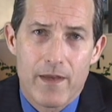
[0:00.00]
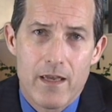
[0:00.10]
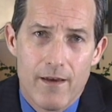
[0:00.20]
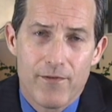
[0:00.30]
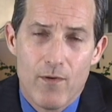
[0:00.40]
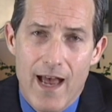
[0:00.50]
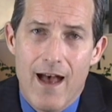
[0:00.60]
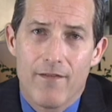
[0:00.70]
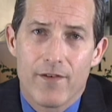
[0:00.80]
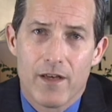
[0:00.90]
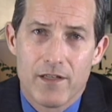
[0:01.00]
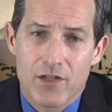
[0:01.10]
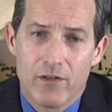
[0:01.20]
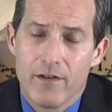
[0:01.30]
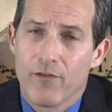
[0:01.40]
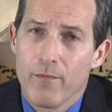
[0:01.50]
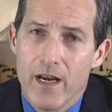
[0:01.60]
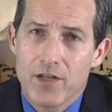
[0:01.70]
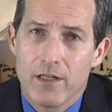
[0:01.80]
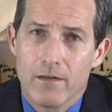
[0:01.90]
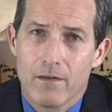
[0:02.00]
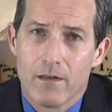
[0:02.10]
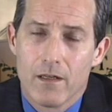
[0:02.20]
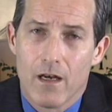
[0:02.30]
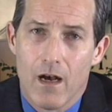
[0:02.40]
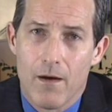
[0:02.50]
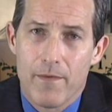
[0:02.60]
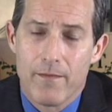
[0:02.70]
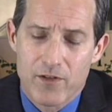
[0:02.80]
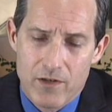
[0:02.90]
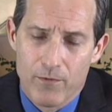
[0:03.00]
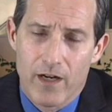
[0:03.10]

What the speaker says: If you have additional information, and Mr.